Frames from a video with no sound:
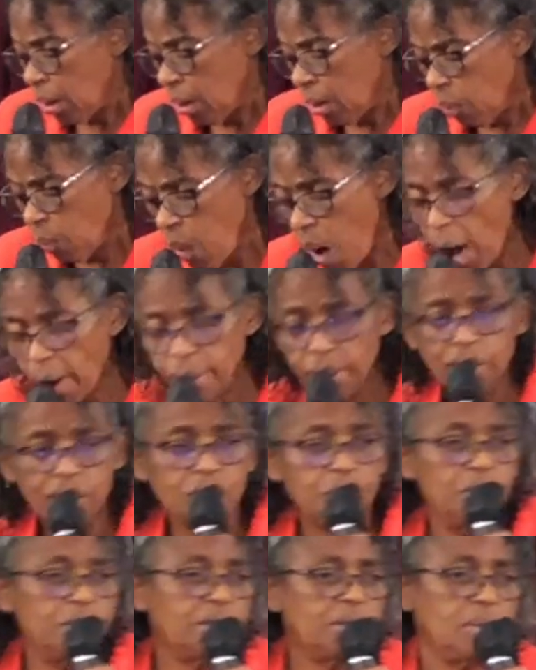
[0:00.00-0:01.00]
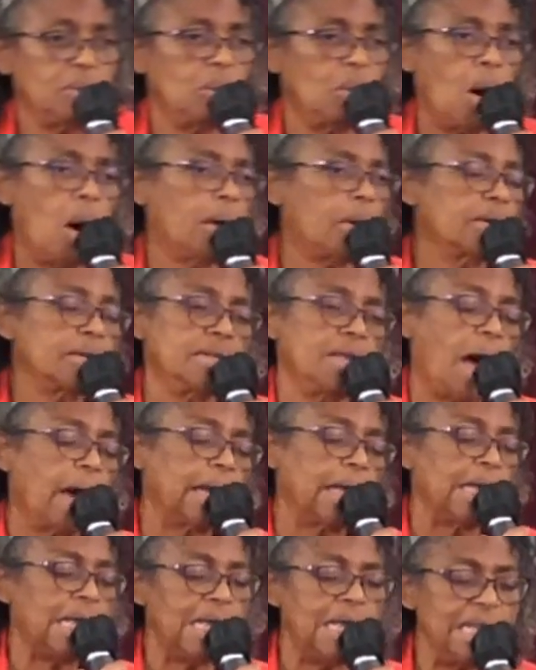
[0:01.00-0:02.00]
walking this Christian walk is not
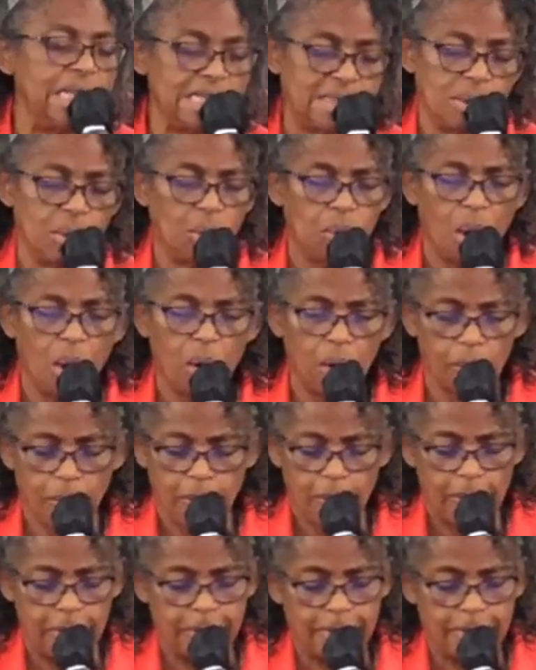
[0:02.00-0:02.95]
an easy walk.